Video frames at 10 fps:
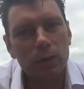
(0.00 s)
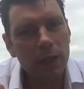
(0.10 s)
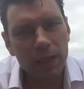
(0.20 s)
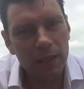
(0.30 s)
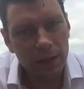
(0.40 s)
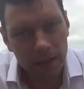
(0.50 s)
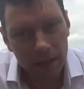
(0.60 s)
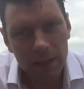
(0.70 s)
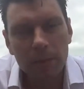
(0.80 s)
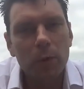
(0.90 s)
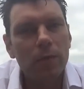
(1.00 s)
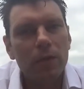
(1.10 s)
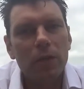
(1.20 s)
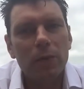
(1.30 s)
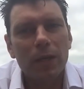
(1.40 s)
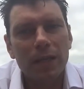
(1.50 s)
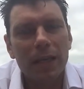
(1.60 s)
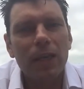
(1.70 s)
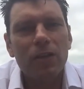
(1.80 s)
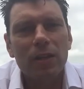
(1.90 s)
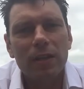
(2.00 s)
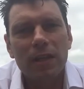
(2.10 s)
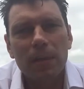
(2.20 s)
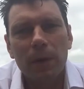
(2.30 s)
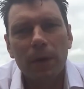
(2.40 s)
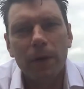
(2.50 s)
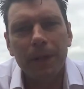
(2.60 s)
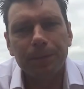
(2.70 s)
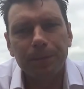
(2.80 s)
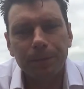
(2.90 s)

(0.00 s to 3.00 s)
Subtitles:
In the subsequent videos, we're going to take each of these deeper, all right?